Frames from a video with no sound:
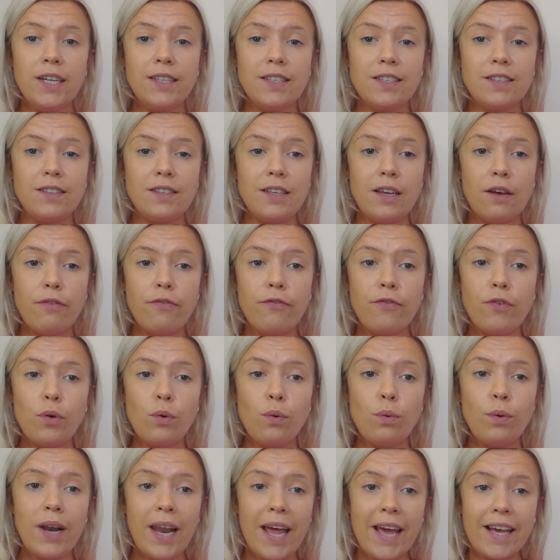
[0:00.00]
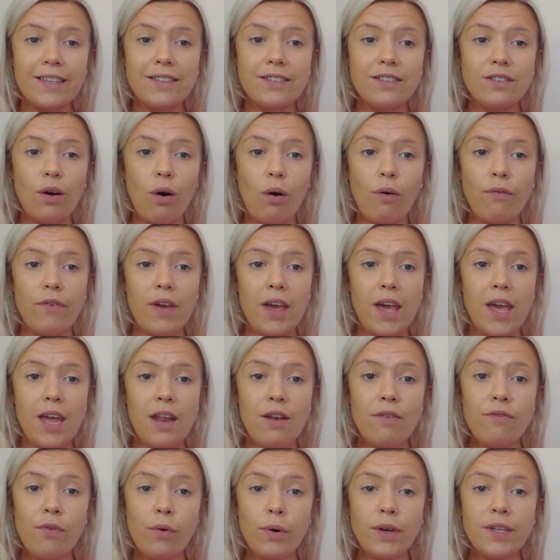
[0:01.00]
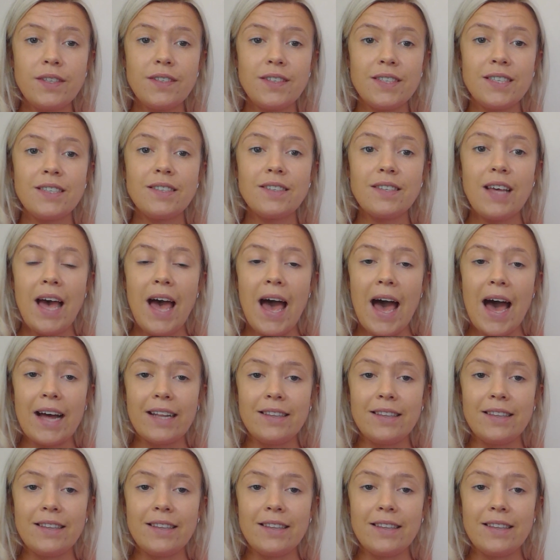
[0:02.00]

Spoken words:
to see a full list of invoices